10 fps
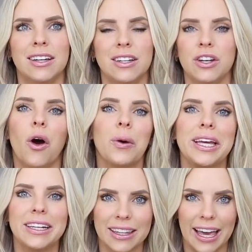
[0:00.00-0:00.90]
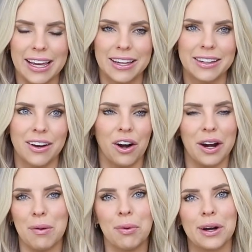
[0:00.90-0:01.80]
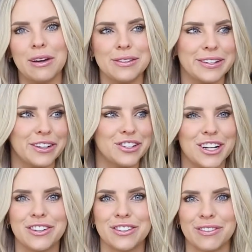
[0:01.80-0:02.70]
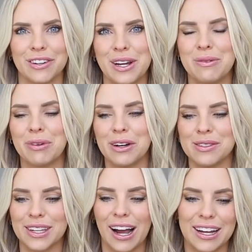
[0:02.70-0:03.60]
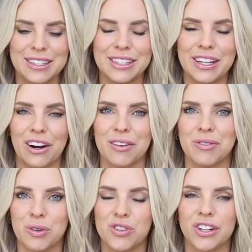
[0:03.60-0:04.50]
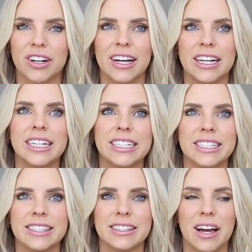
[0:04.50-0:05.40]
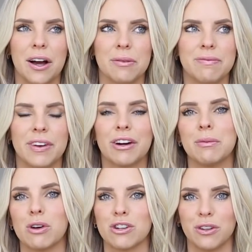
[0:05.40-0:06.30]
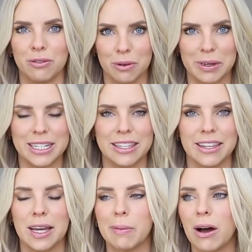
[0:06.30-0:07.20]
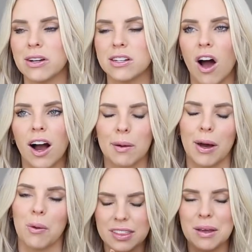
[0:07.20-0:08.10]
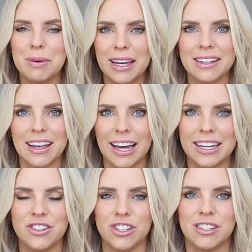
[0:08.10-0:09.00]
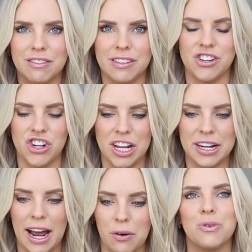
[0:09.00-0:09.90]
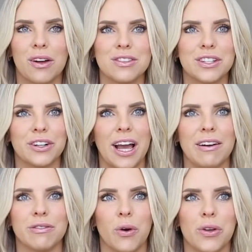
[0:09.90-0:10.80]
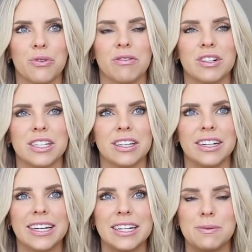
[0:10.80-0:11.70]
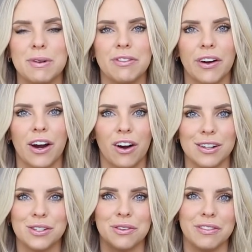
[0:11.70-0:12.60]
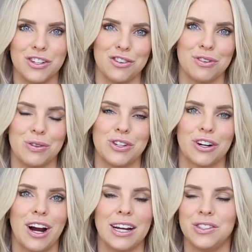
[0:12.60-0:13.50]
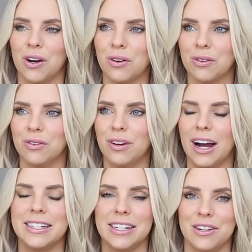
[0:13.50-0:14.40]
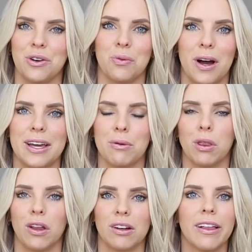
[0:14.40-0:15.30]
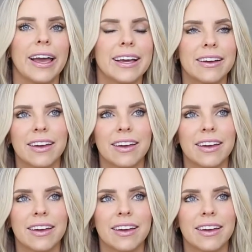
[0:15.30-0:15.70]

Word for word: knowing like our embryos and our genders of our embryos like I see our future and it is um, very emotional for me to think about and talk about because I can just envision it now. Throughout this year and a half of going through infertility it's been very hard to envision future. I don't I didn't know what it would look like